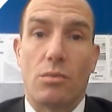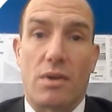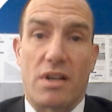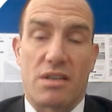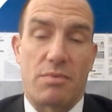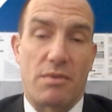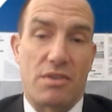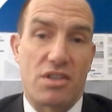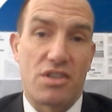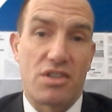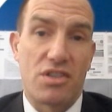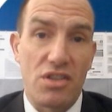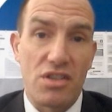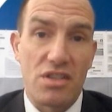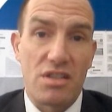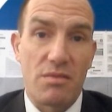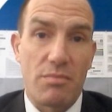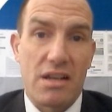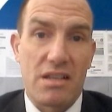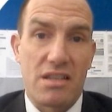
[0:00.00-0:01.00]
When I spoke to
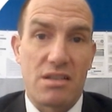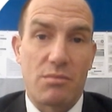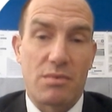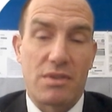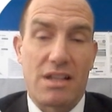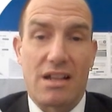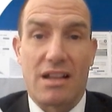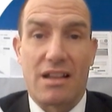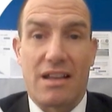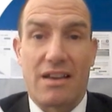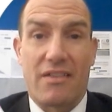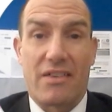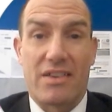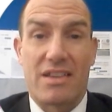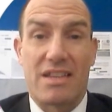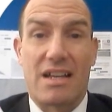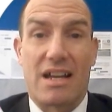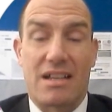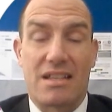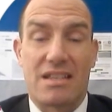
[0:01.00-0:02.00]
students about it, we did a little
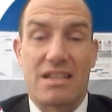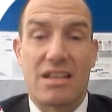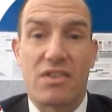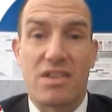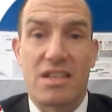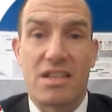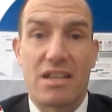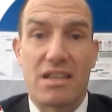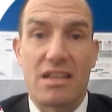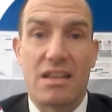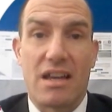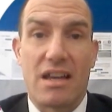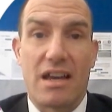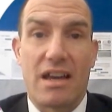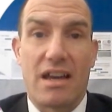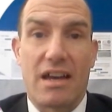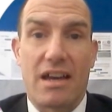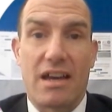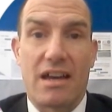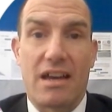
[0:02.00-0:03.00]
activity
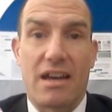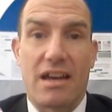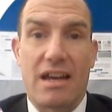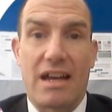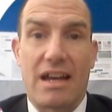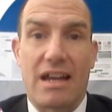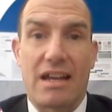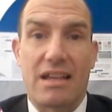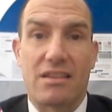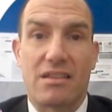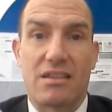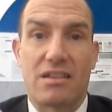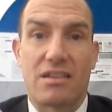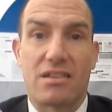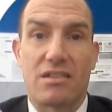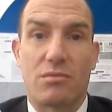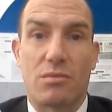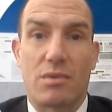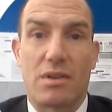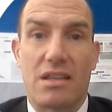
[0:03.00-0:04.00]
and
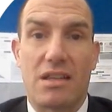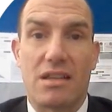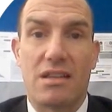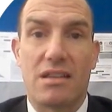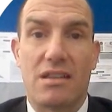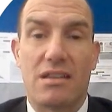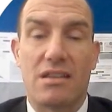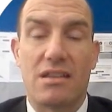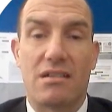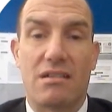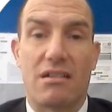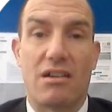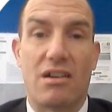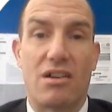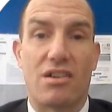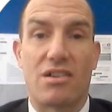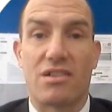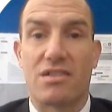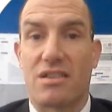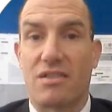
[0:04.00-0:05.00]
we
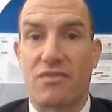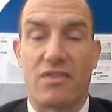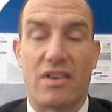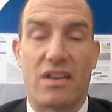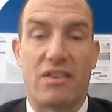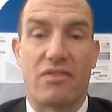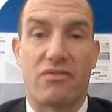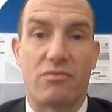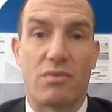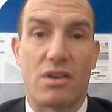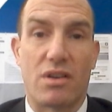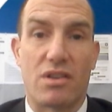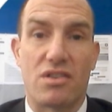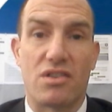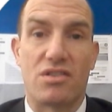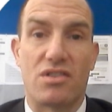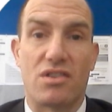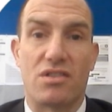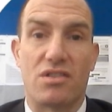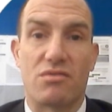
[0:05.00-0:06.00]
asked if one or
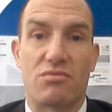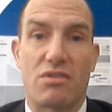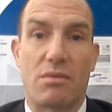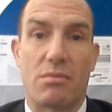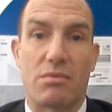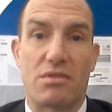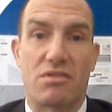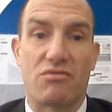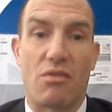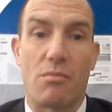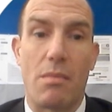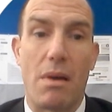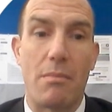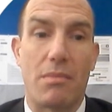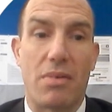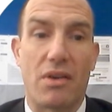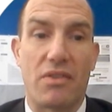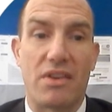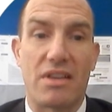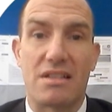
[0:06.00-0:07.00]
two students were able to
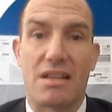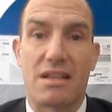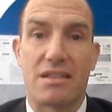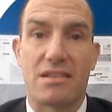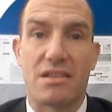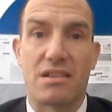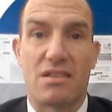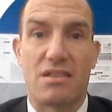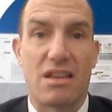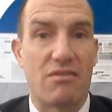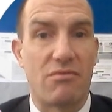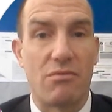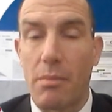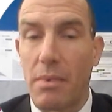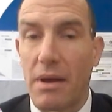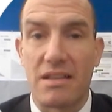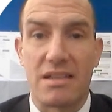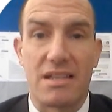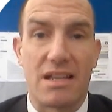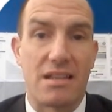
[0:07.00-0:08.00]
remember these letters, gave them
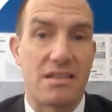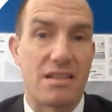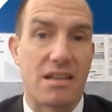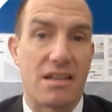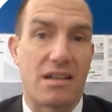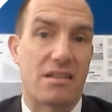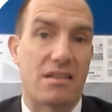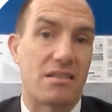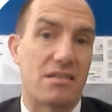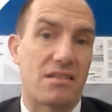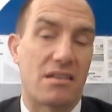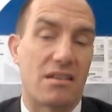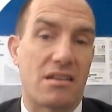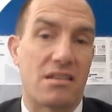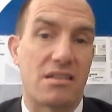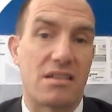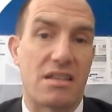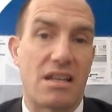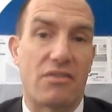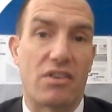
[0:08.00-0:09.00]
about 10 seconds to
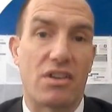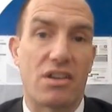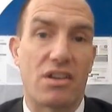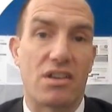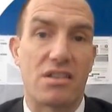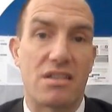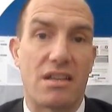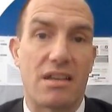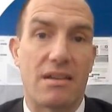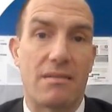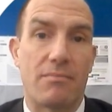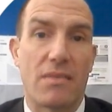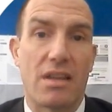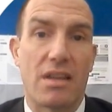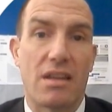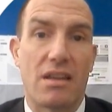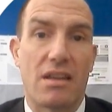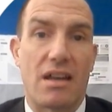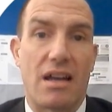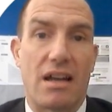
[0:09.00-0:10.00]
have a look at it.
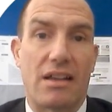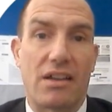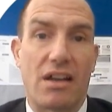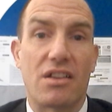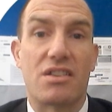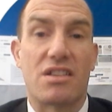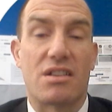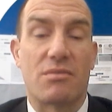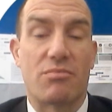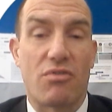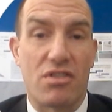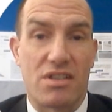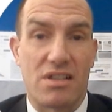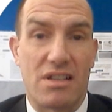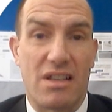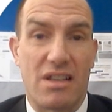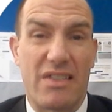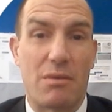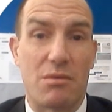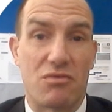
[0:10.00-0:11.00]
And
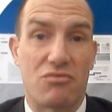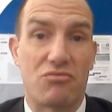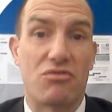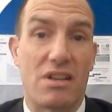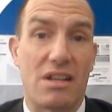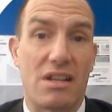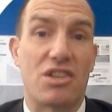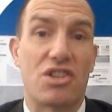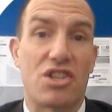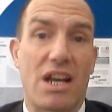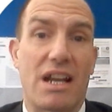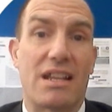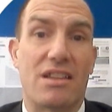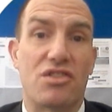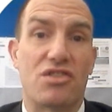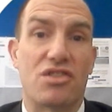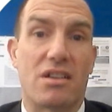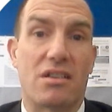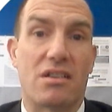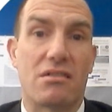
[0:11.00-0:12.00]
unsurprisingly, that was really
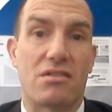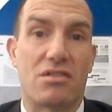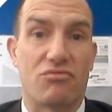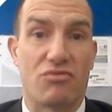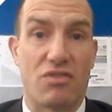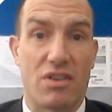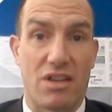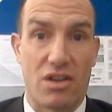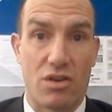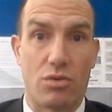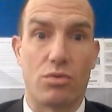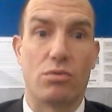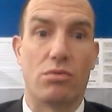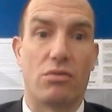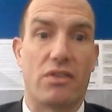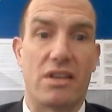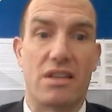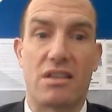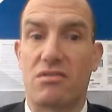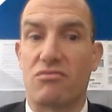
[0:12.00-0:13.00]
challenging to
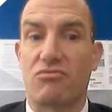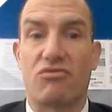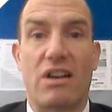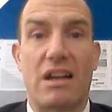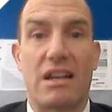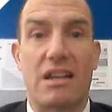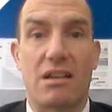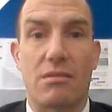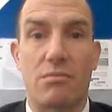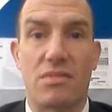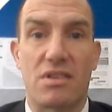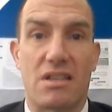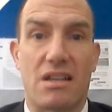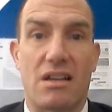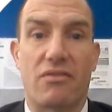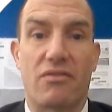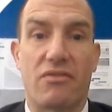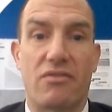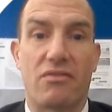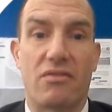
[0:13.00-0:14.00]
recall these random
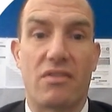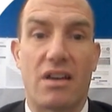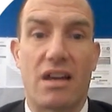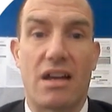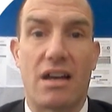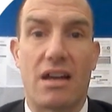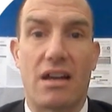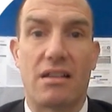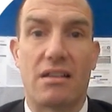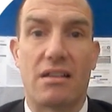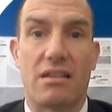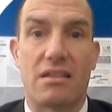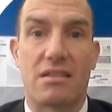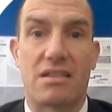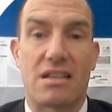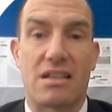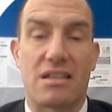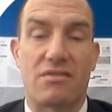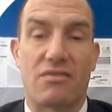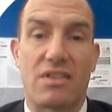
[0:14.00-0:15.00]

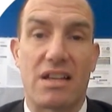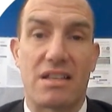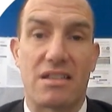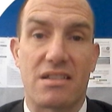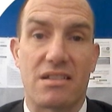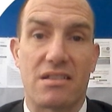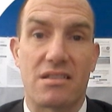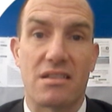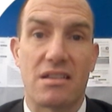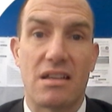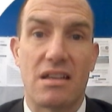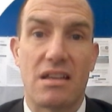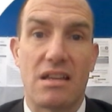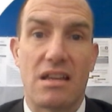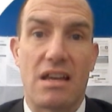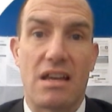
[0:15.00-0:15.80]
sets of letters